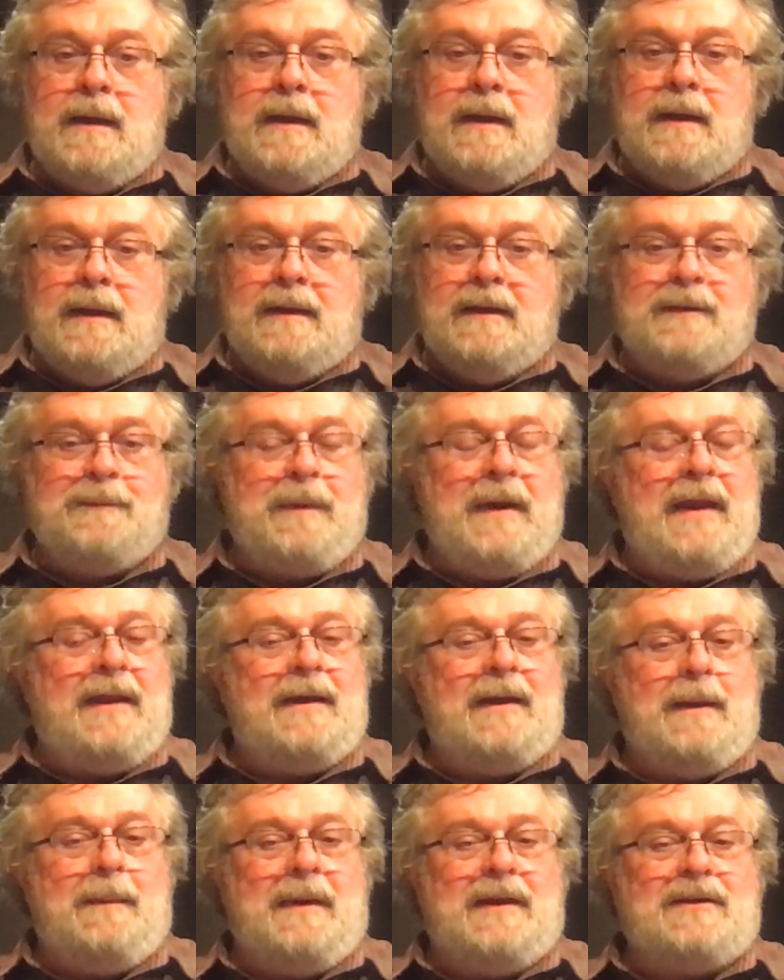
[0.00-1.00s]
This
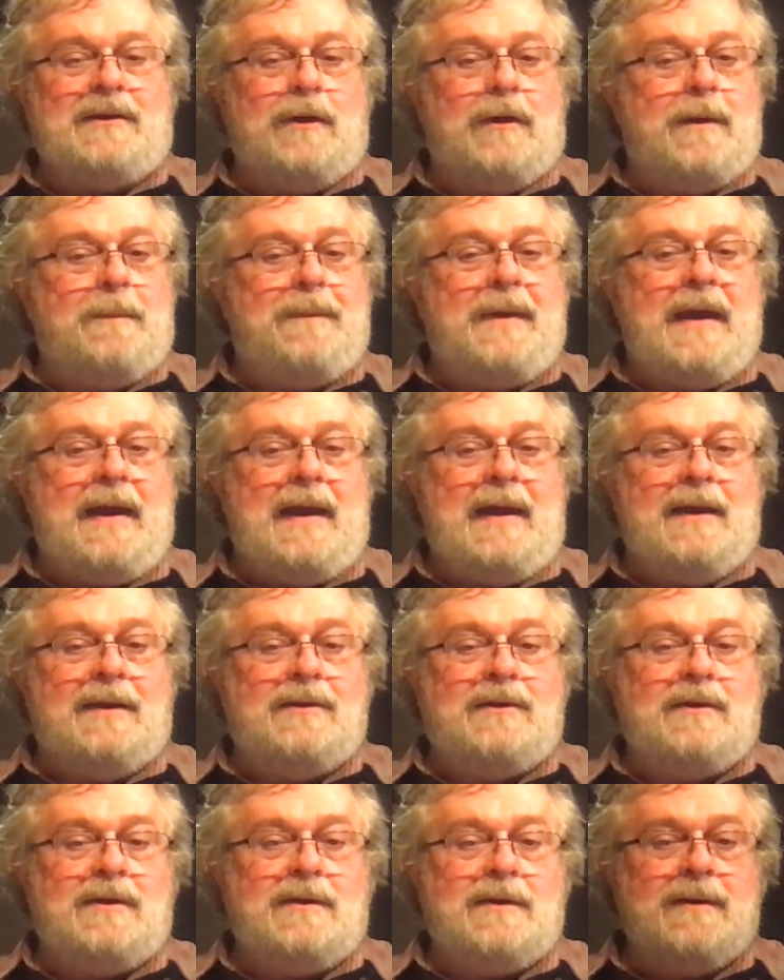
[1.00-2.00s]
pandemic's going to
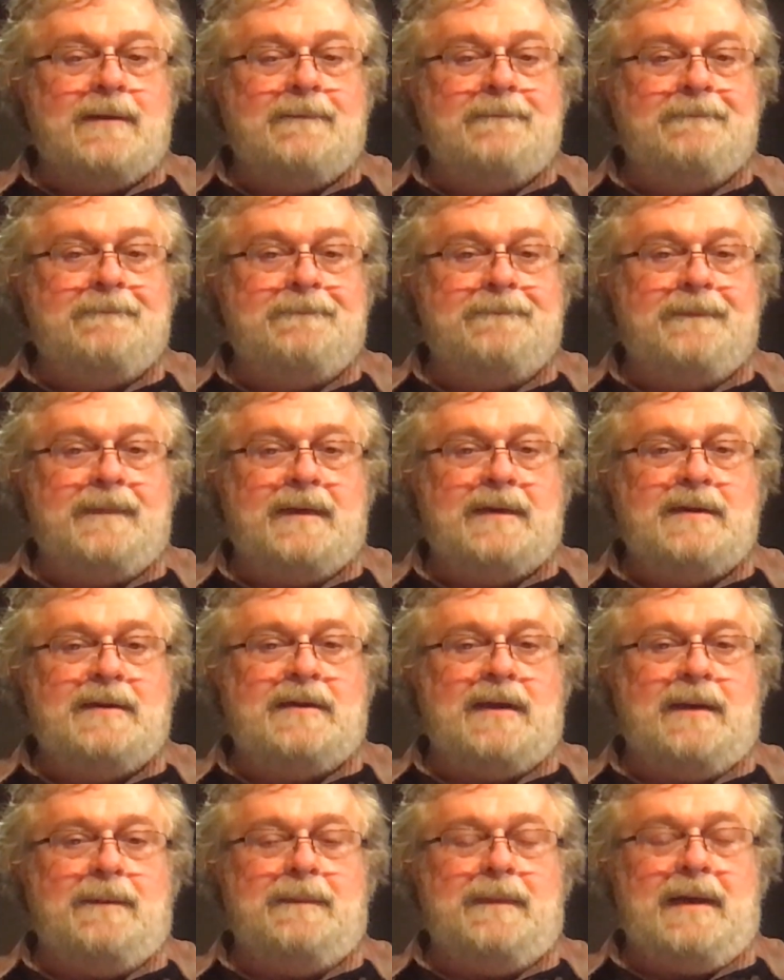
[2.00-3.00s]
pass.
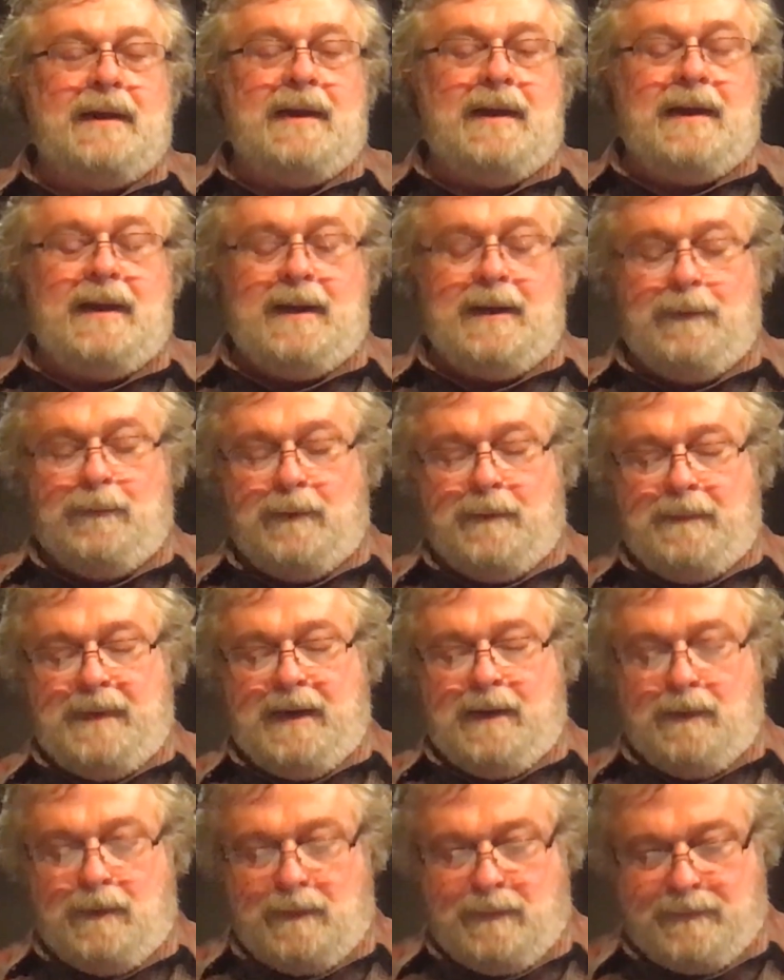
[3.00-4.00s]
Someday it will
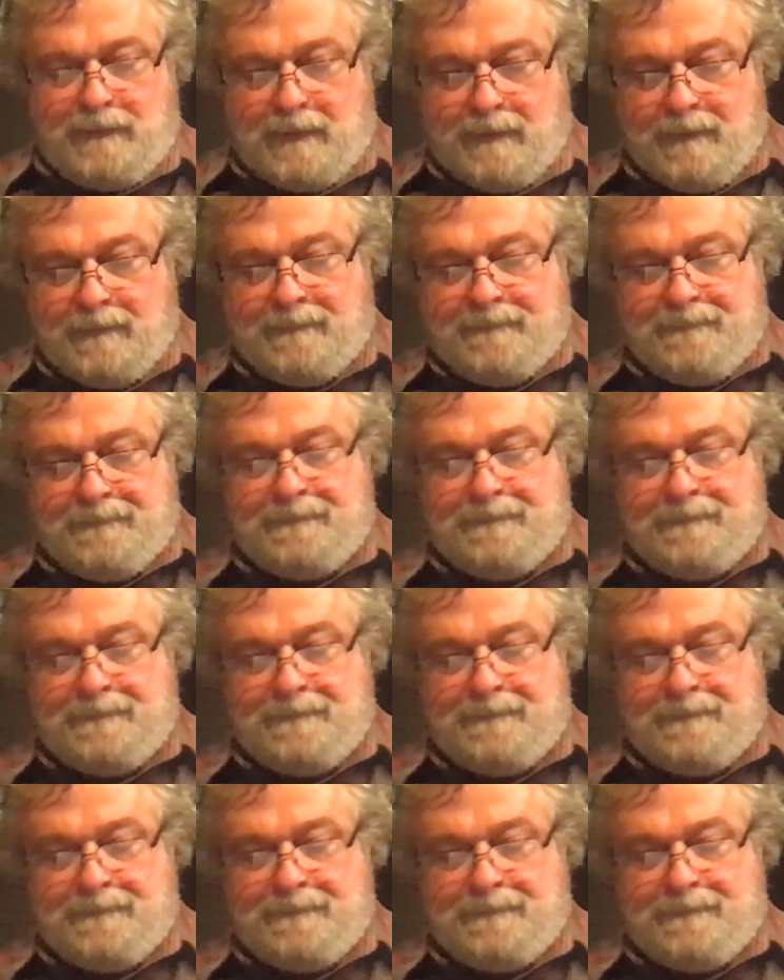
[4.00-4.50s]
be over.